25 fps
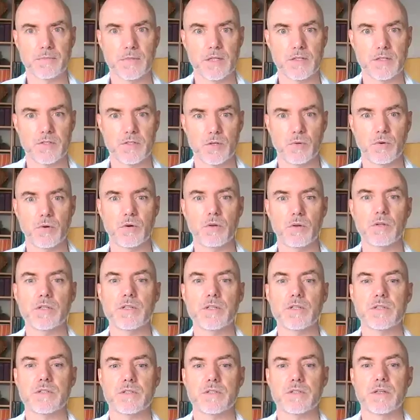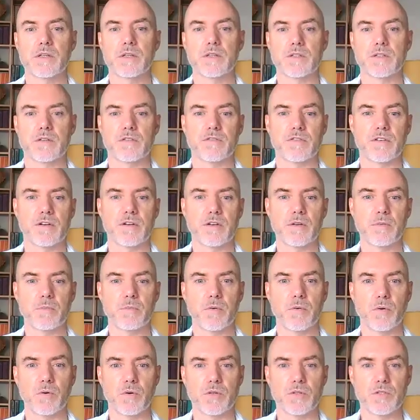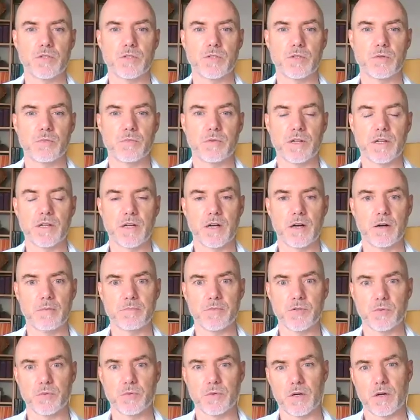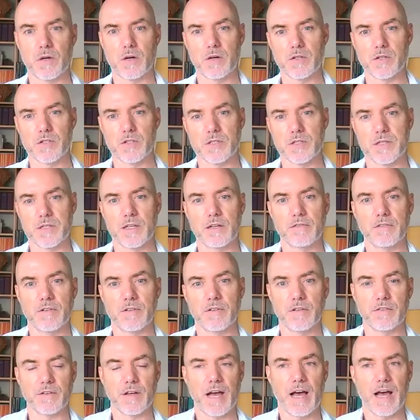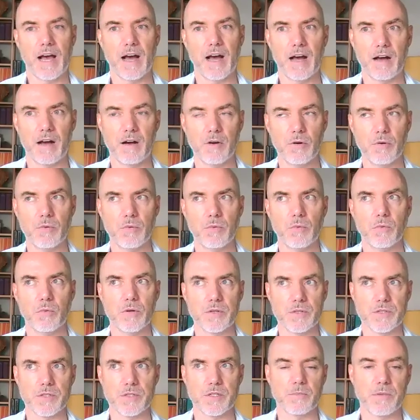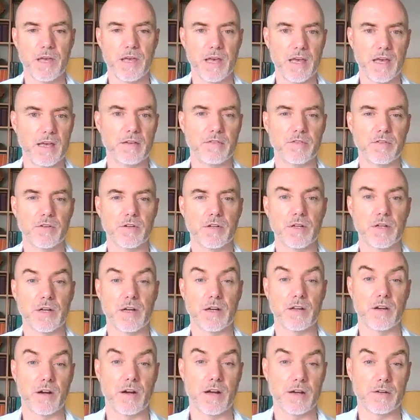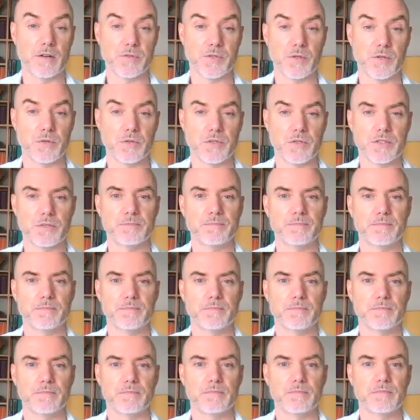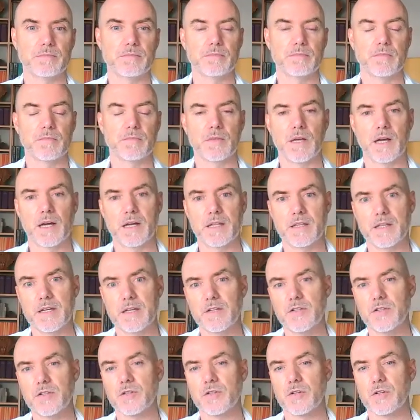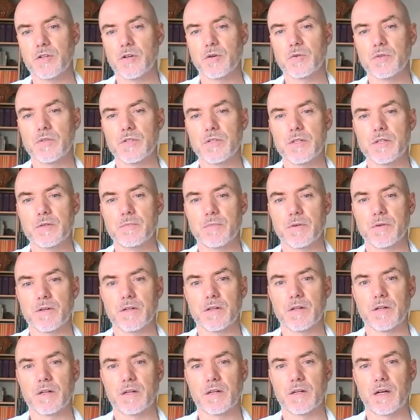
So all these things are very important to bring up to a conscious level of how was the behavior in your household. And then you can go deeper.